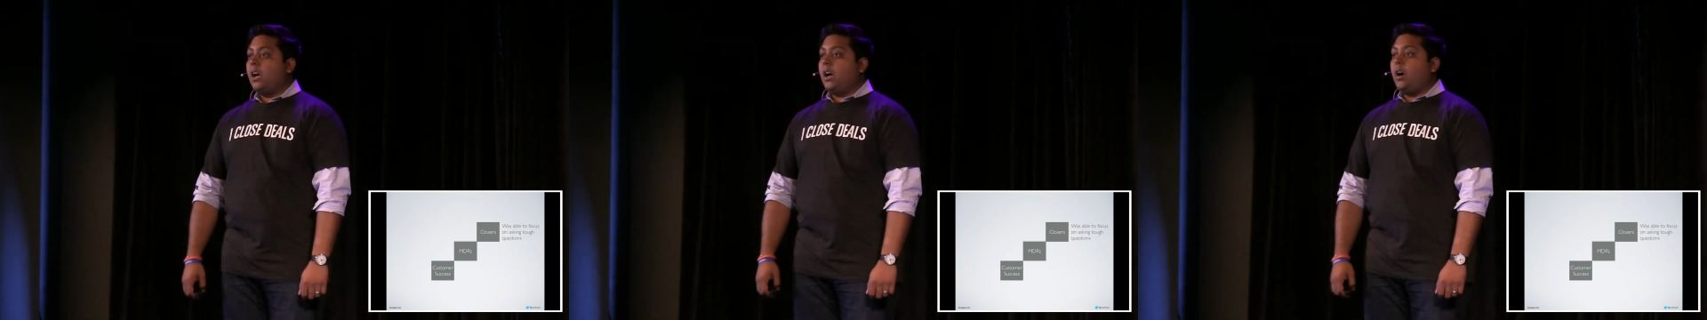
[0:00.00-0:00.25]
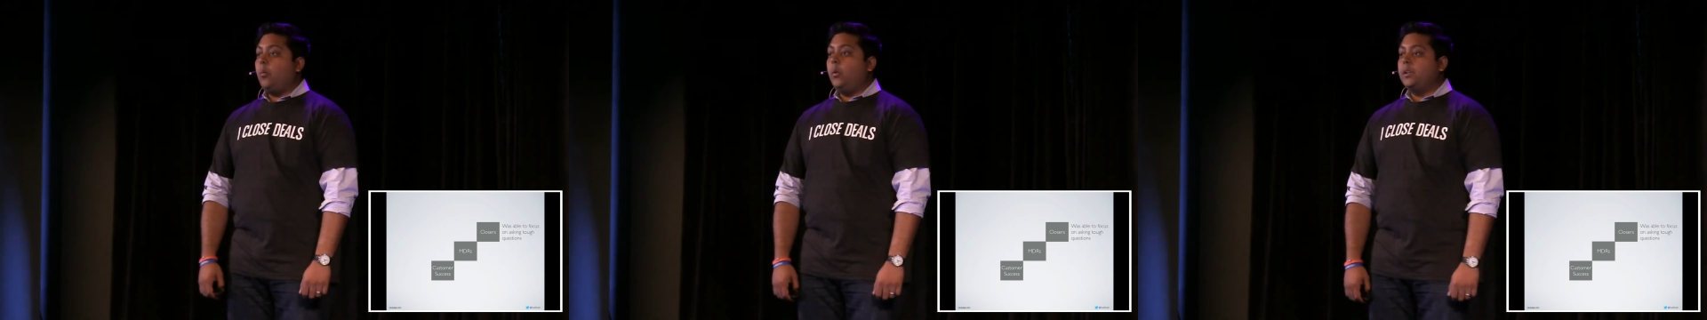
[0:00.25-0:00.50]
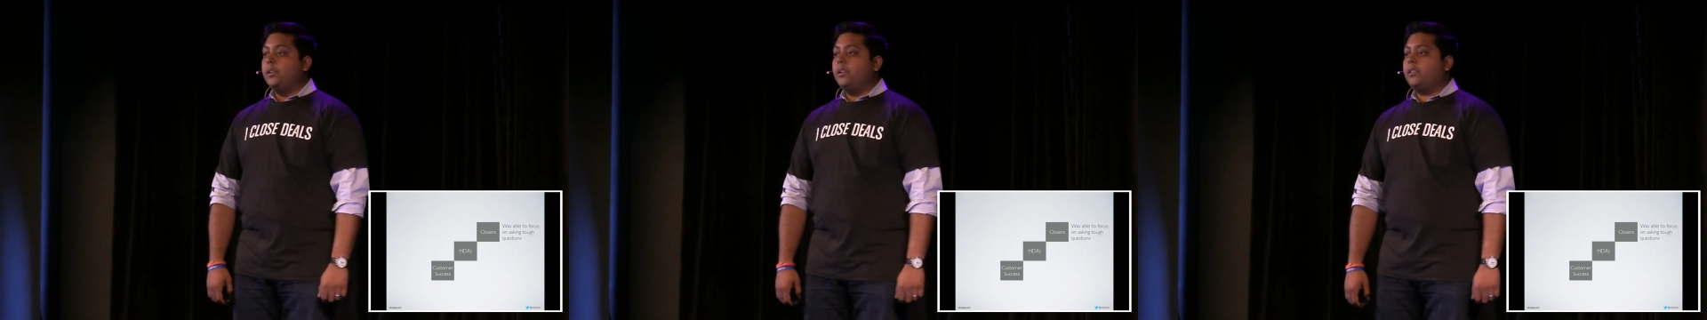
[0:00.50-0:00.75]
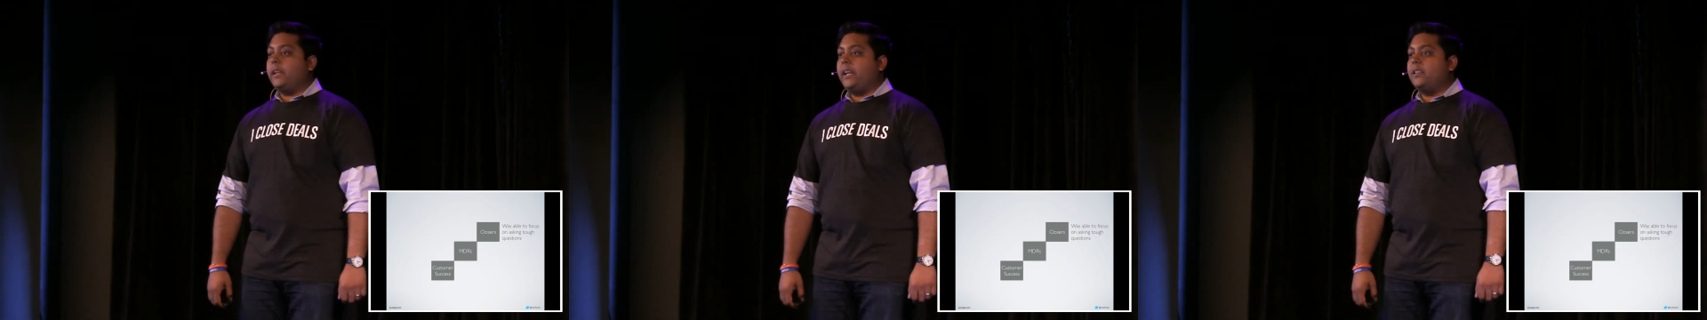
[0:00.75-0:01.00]
one of
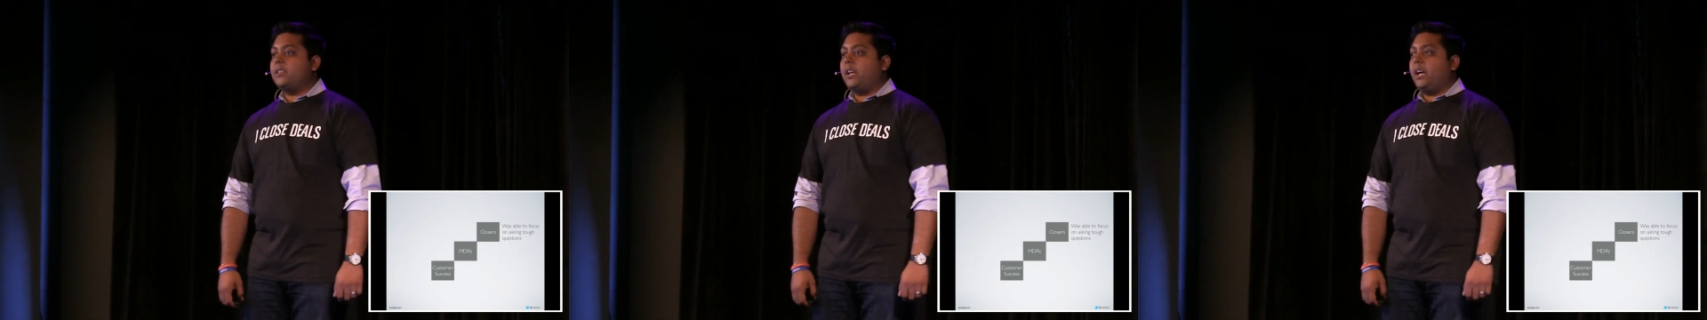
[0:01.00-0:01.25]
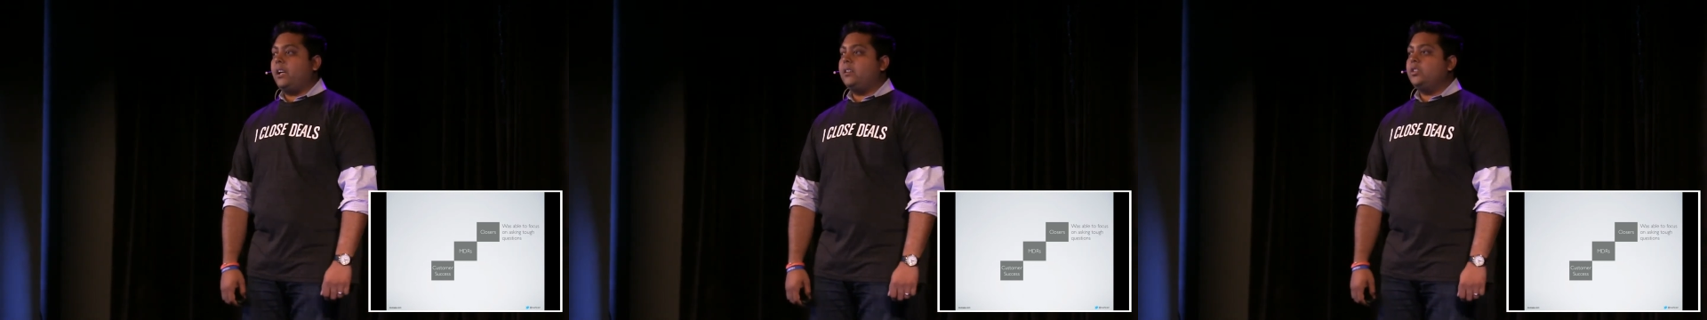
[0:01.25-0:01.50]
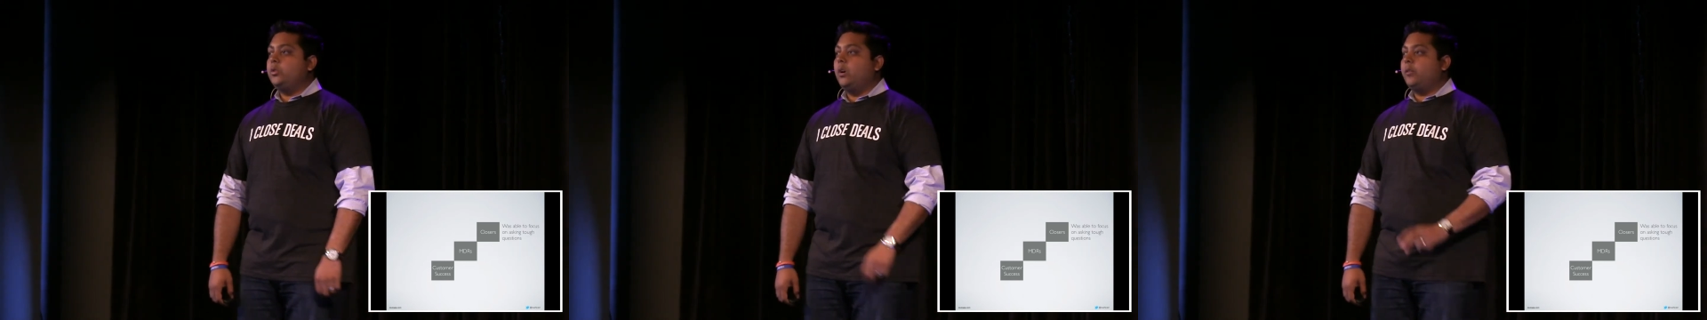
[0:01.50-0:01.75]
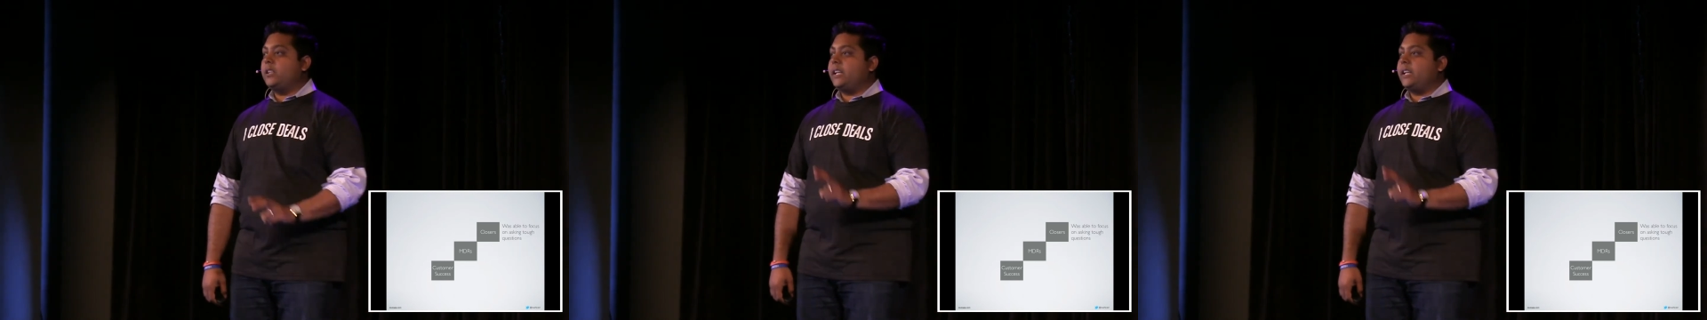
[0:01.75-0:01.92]
the things that 2 of our